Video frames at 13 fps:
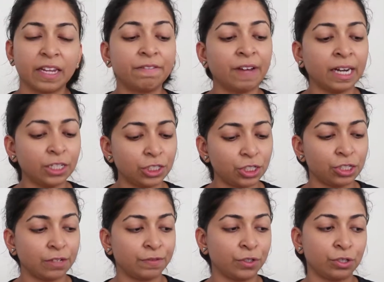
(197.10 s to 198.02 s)
The
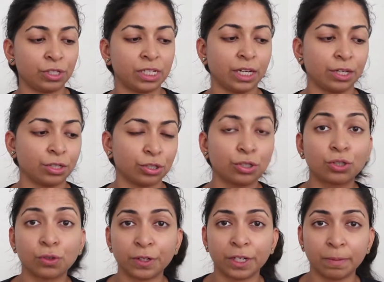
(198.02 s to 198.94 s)
advantages of using
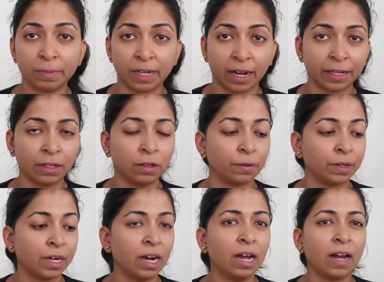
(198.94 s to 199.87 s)
sodium dichlor